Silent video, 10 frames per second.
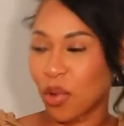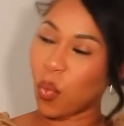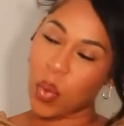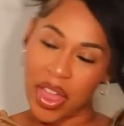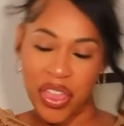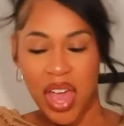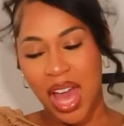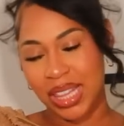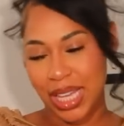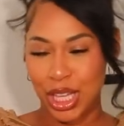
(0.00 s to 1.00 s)
with
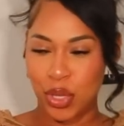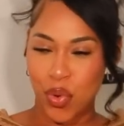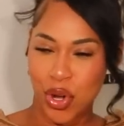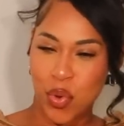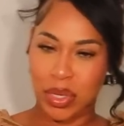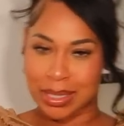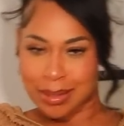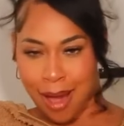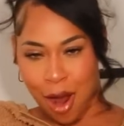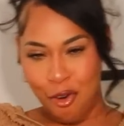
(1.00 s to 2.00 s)
a landlord who is
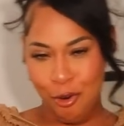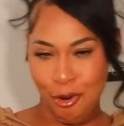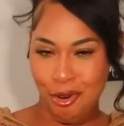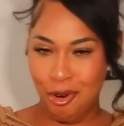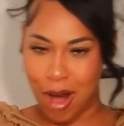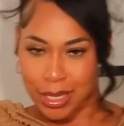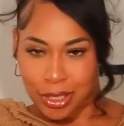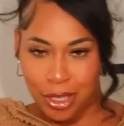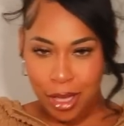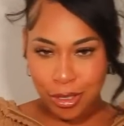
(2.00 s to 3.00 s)
not
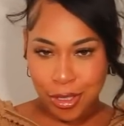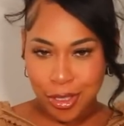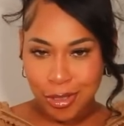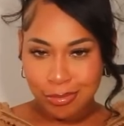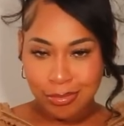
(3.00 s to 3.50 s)
racist.